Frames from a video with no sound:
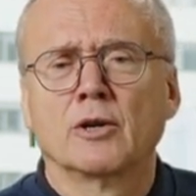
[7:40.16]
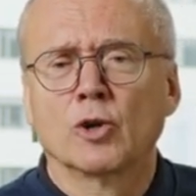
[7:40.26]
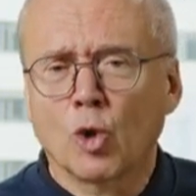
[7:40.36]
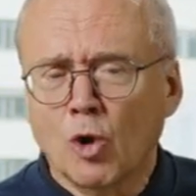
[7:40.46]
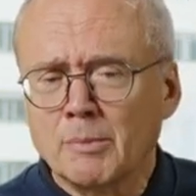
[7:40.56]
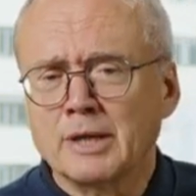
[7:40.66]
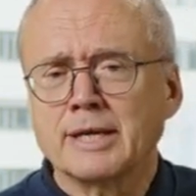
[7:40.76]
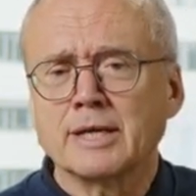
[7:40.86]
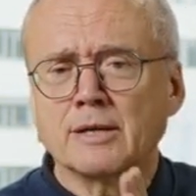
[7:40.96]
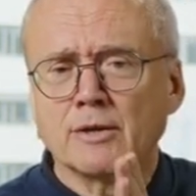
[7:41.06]

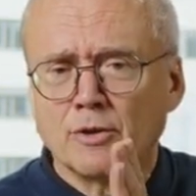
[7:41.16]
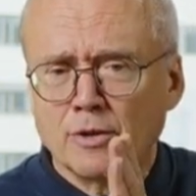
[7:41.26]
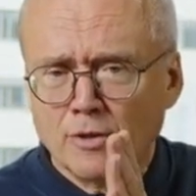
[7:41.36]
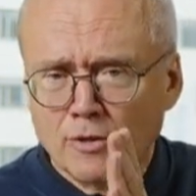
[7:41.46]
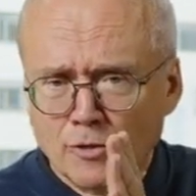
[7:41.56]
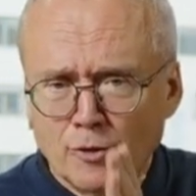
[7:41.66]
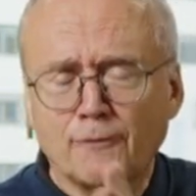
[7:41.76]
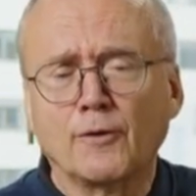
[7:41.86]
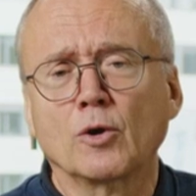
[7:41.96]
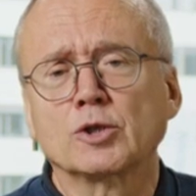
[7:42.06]
Normally, the
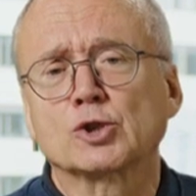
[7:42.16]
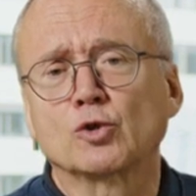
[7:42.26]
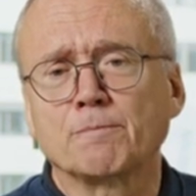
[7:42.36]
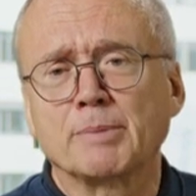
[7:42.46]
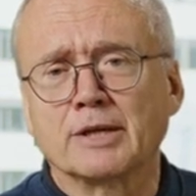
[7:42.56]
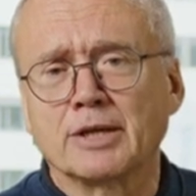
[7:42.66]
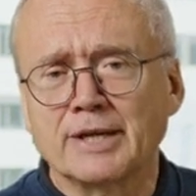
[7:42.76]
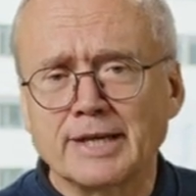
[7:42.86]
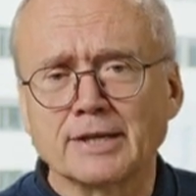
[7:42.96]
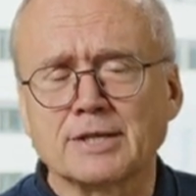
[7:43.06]
fault should be
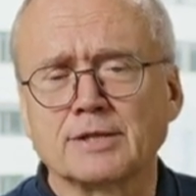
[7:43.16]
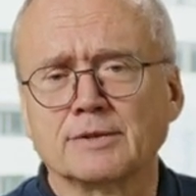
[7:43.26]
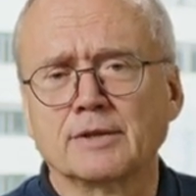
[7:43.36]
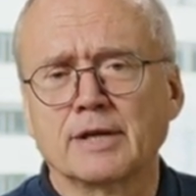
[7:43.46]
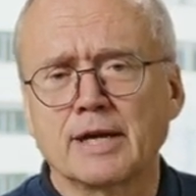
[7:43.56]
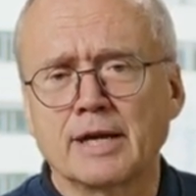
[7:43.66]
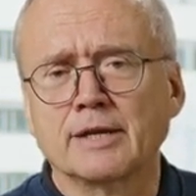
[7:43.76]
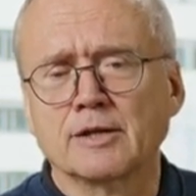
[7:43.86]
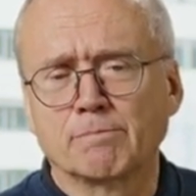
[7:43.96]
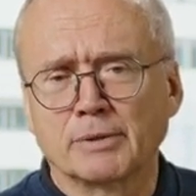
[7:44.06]
cleared
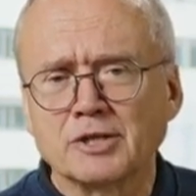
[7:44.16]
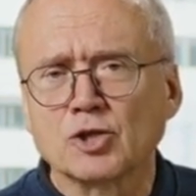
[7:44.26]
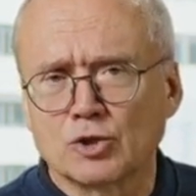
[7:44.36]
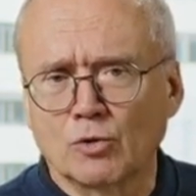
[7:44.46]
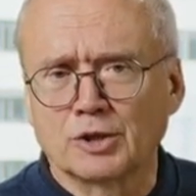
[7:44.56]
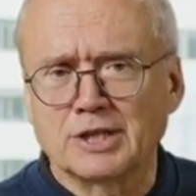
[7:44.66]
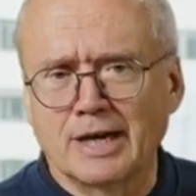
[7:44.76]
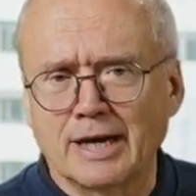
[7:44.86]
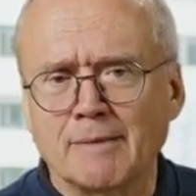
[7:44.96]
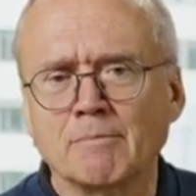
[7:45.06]
in a pretty short
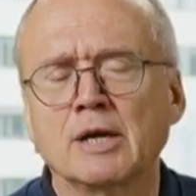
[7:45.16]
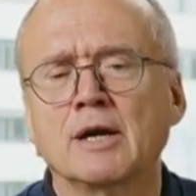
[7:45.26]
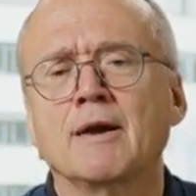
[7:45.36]
time.